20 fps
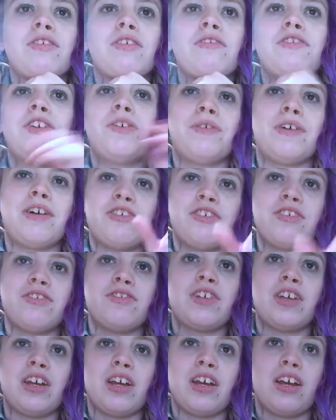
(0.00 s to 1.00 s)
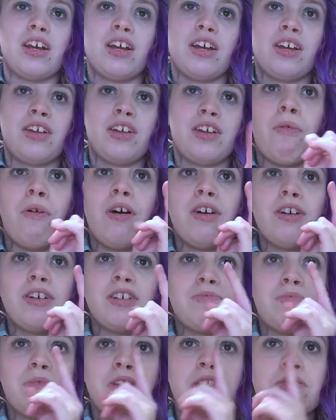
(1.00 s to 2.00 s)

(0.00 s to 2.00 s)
I've got a few questions here. What has